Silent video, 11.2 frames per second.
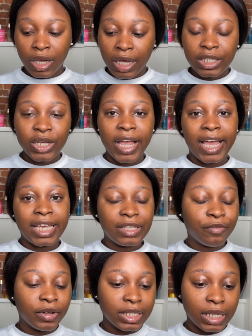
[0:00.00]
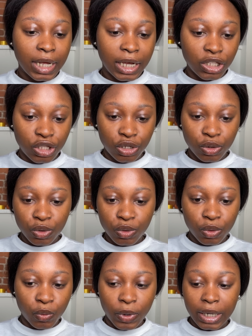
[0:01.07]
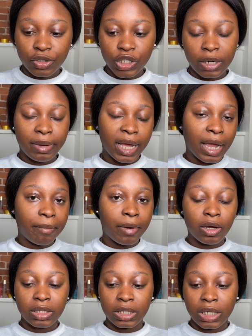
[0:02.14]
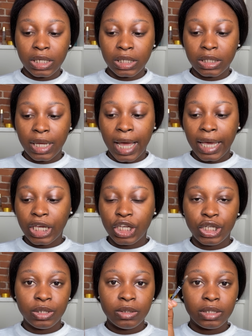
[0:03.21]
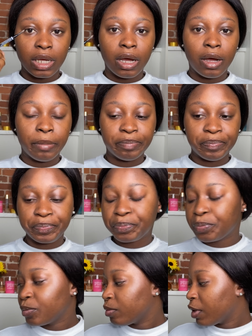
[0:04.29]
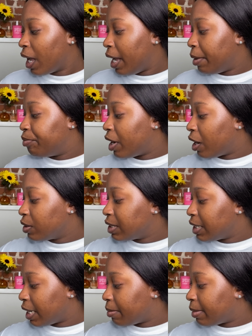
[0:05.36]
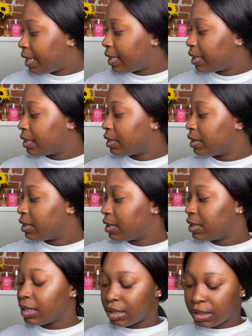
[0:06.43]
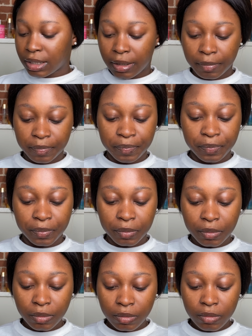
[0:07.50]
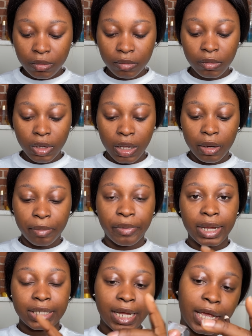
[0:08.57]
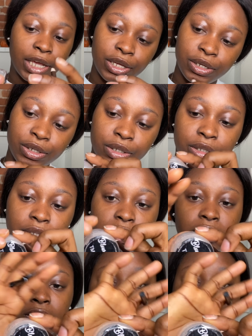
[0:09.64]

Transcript: So guys, the first thing I do when drawing my eyebrows is I use a brow tamer. This is the brand I use,